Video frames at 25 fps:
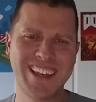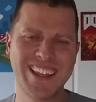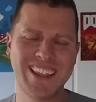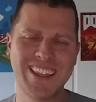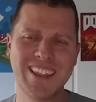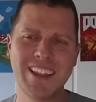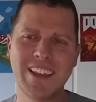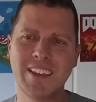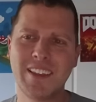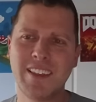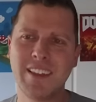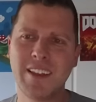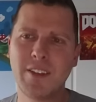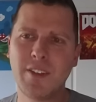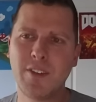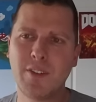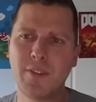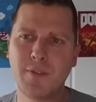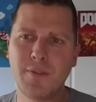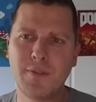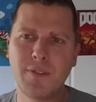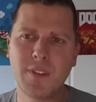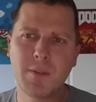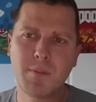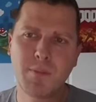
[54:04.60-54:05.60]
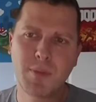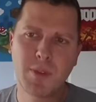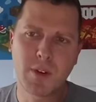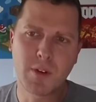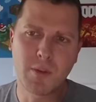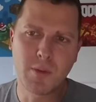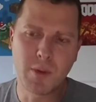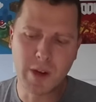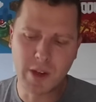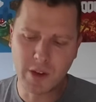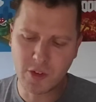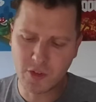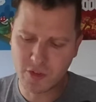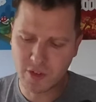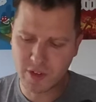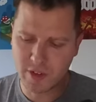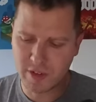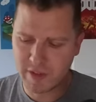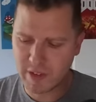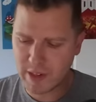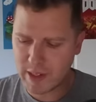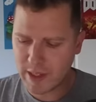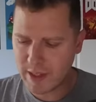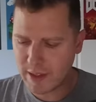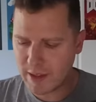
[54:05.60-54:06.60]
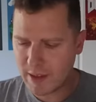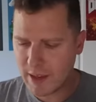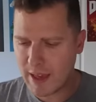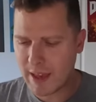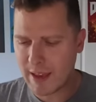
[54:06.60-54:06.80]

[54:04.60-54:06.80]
Let, let's flip the question, right?